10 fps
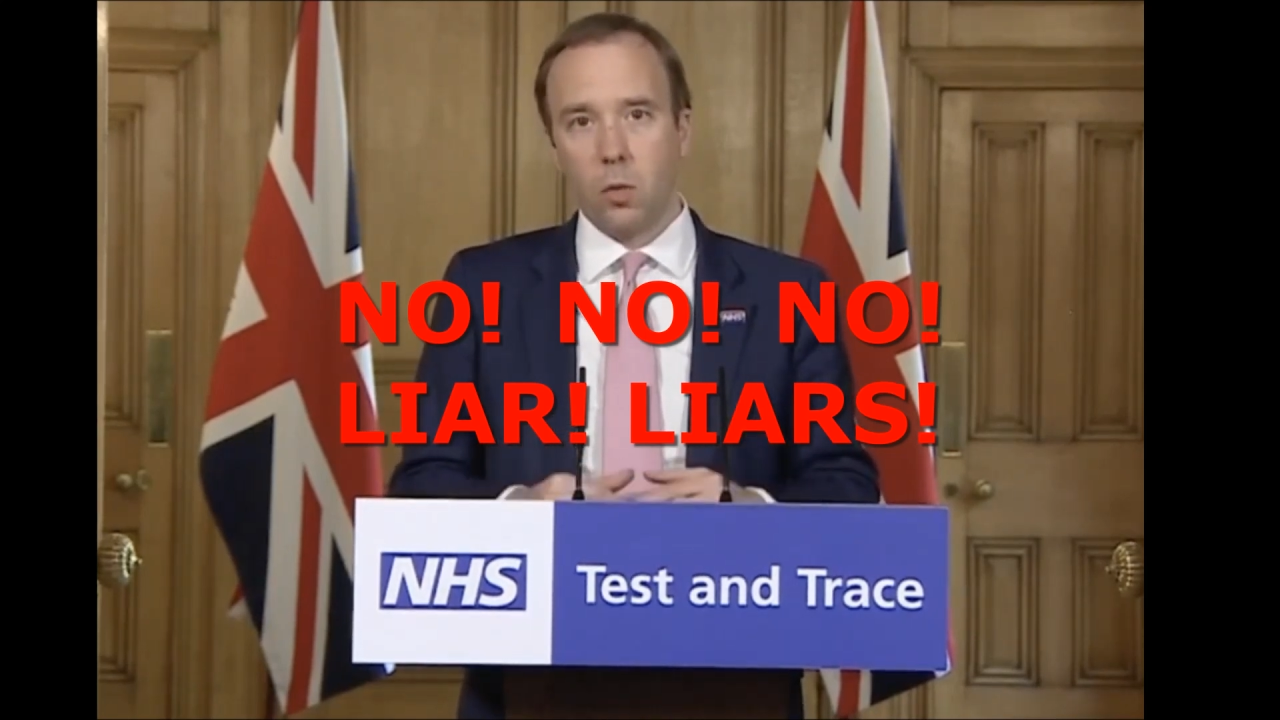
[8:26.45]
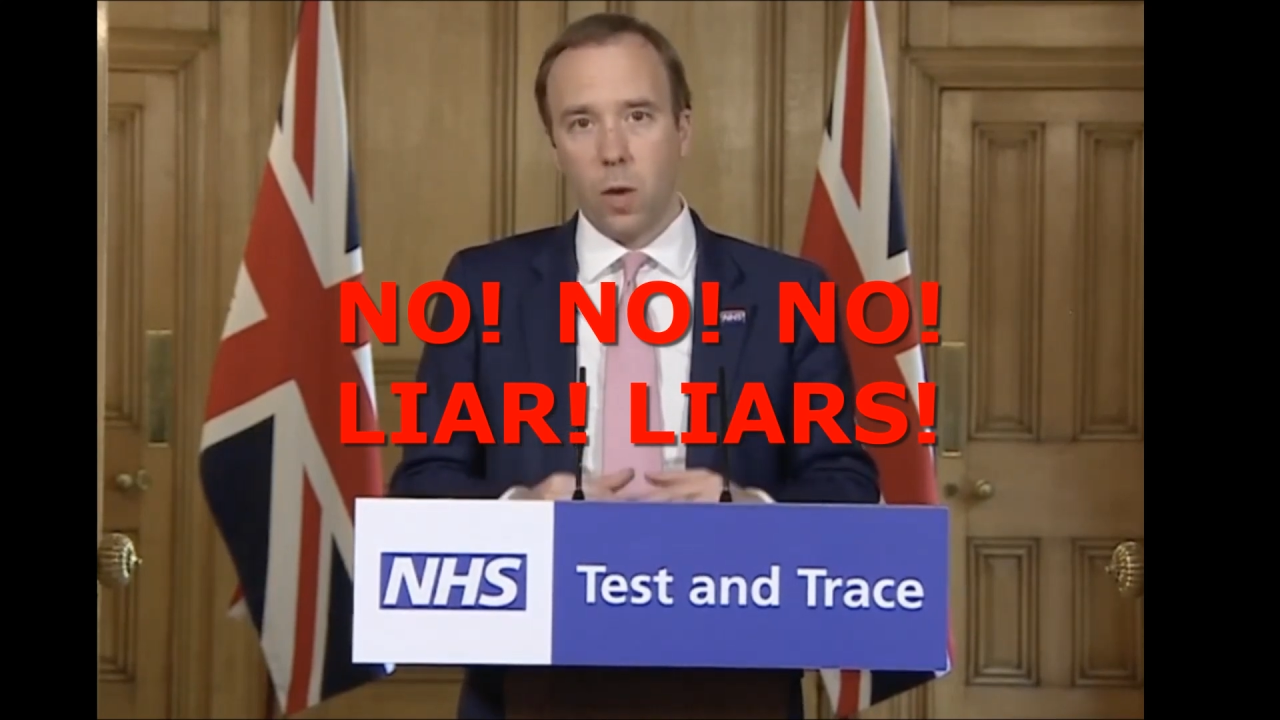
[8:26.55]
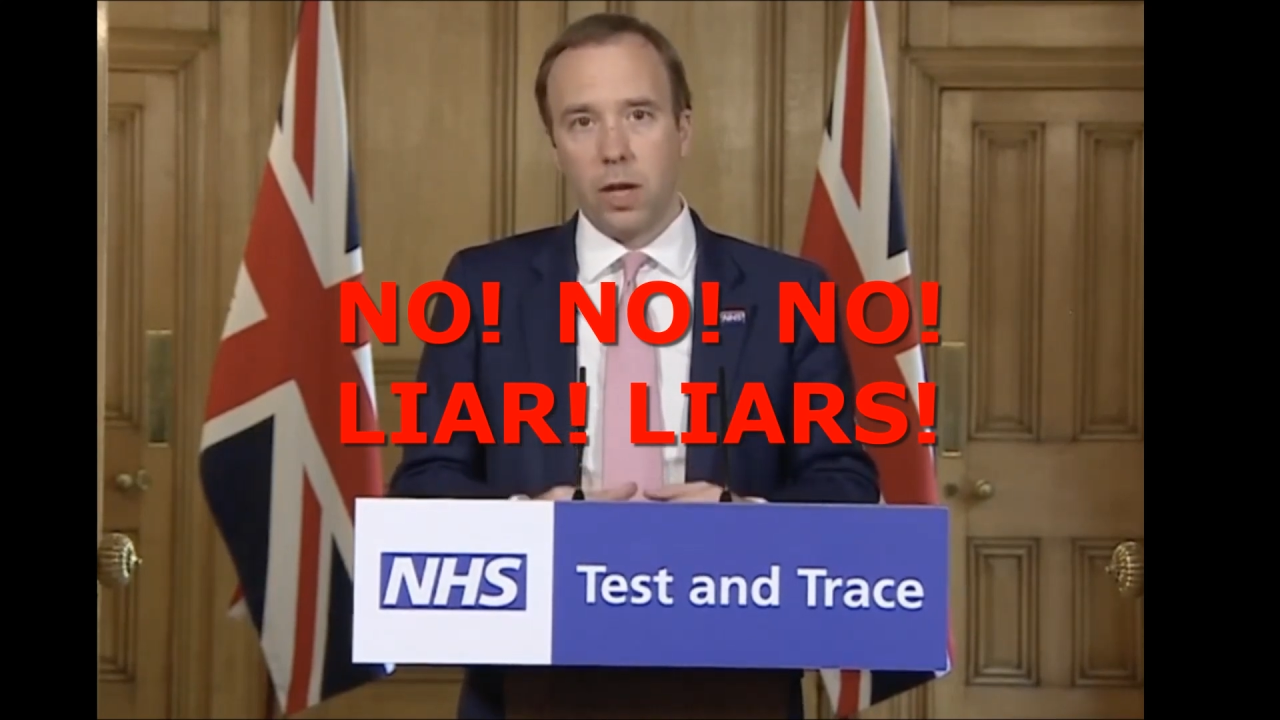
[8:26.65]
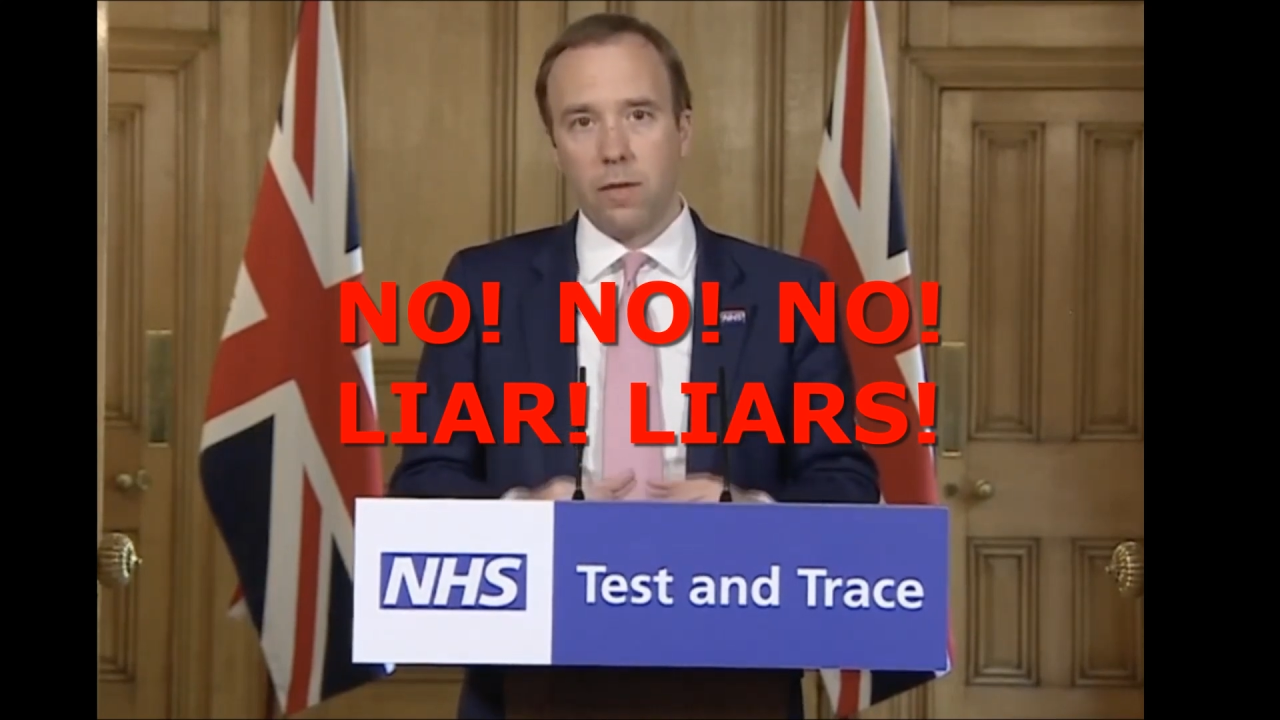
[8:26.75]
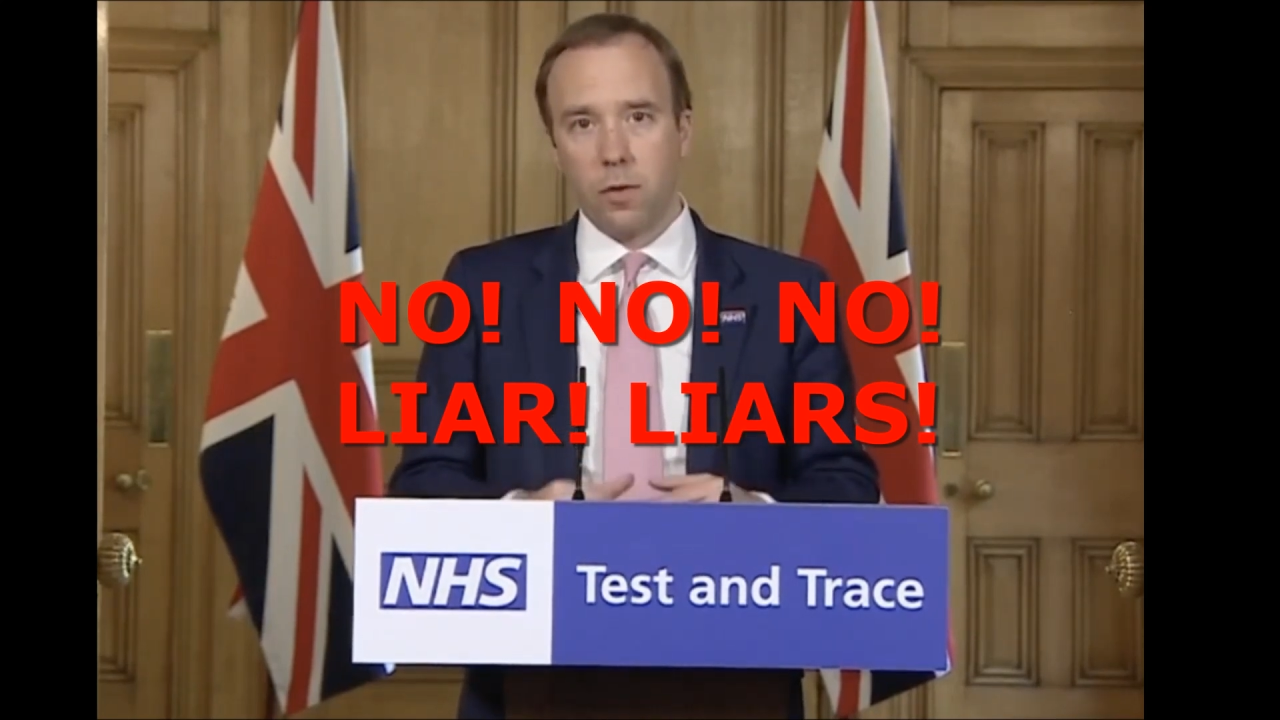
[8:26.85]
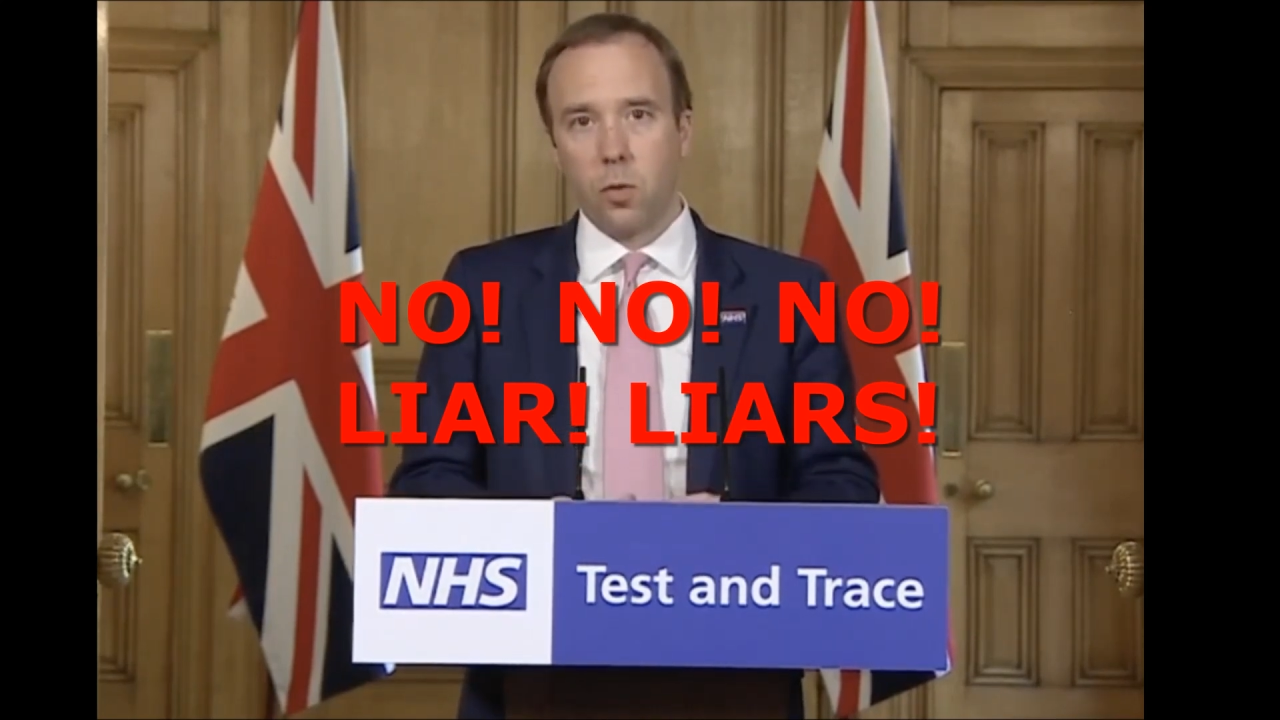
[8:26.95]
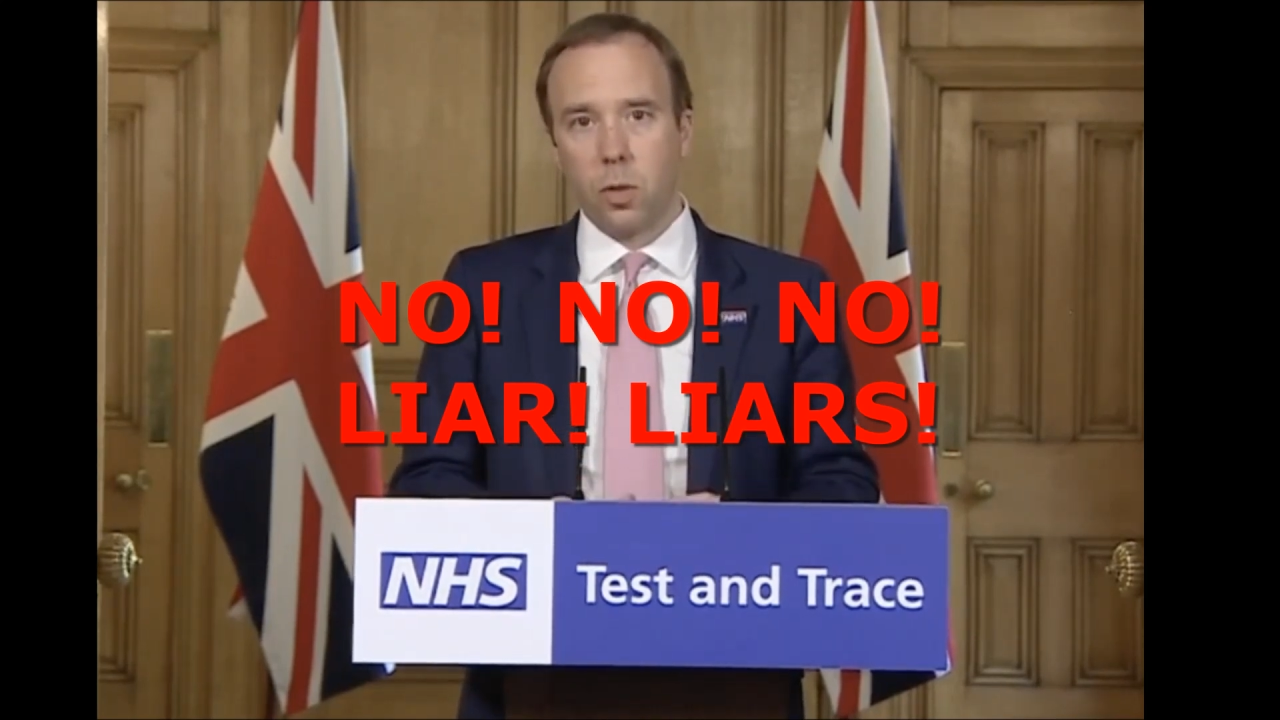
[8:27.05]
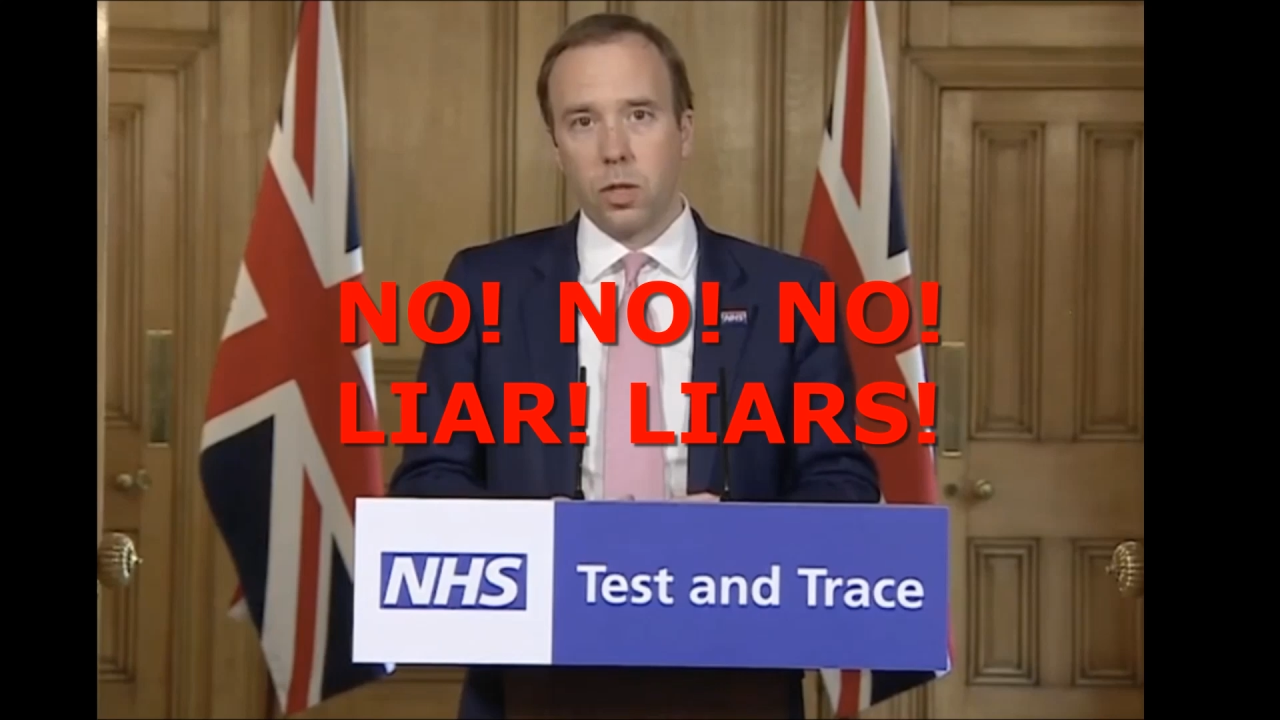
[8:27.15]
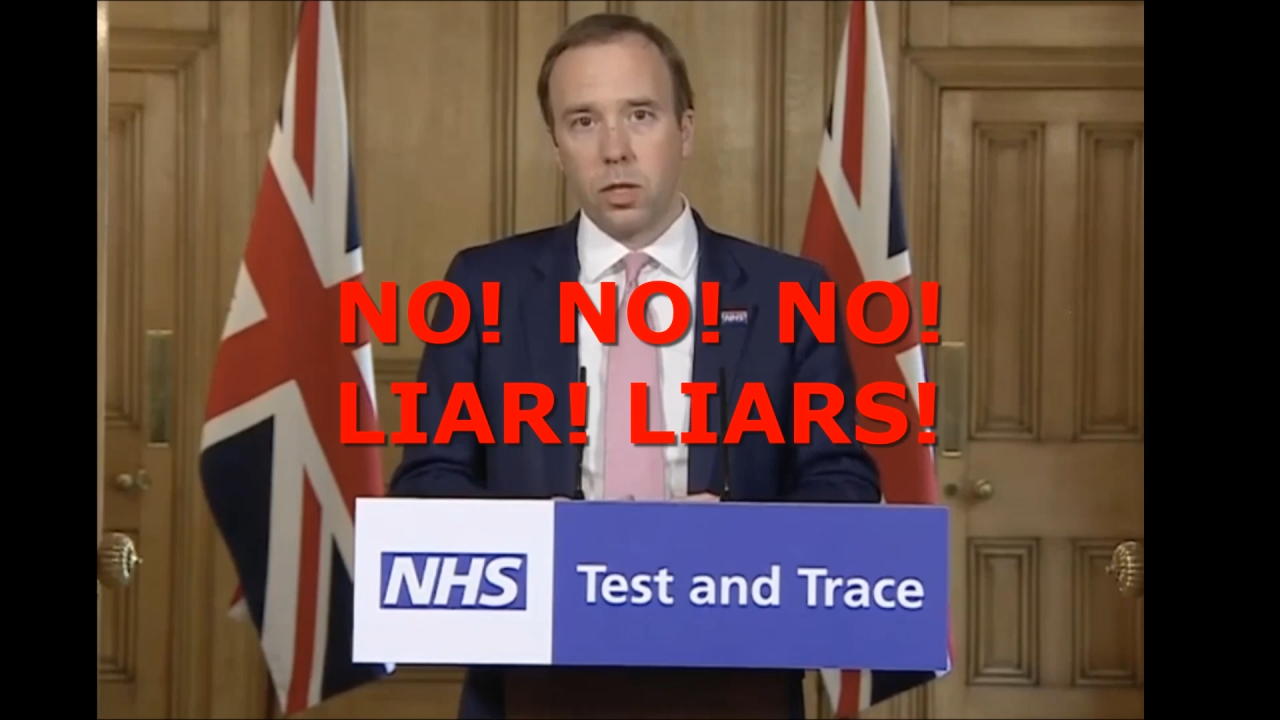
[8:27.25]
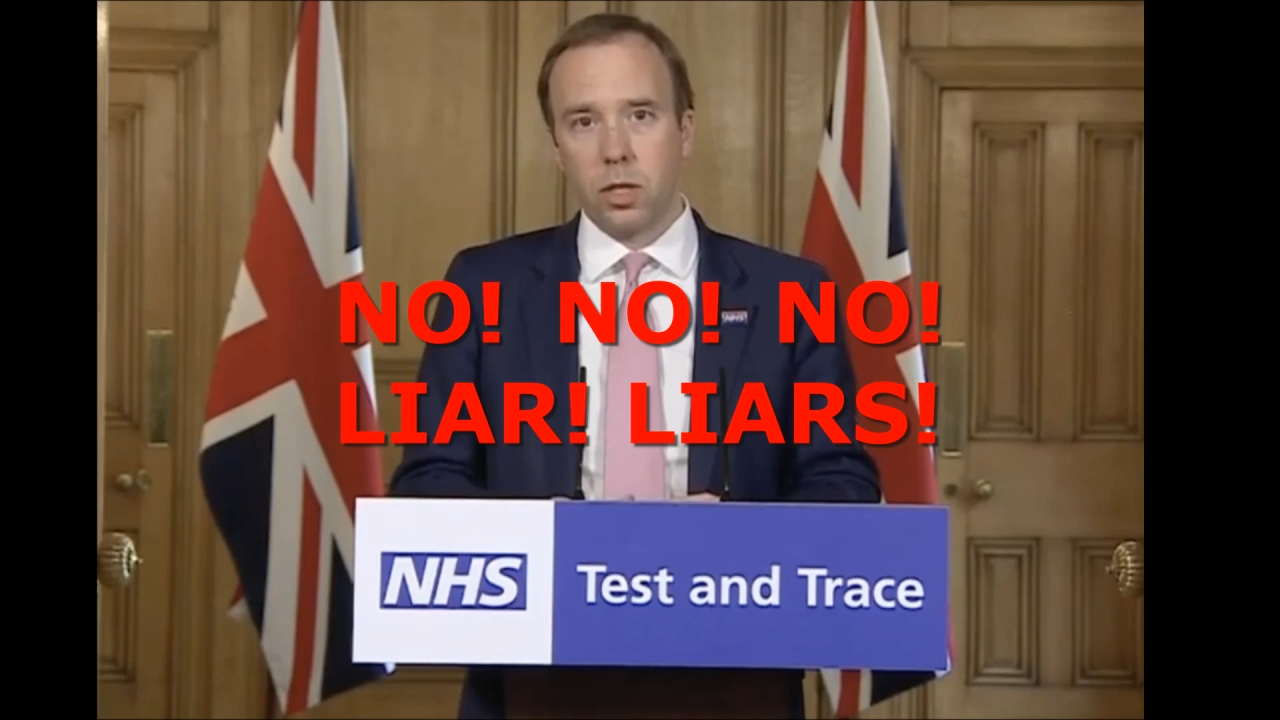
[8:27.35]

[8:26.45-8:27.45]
way forward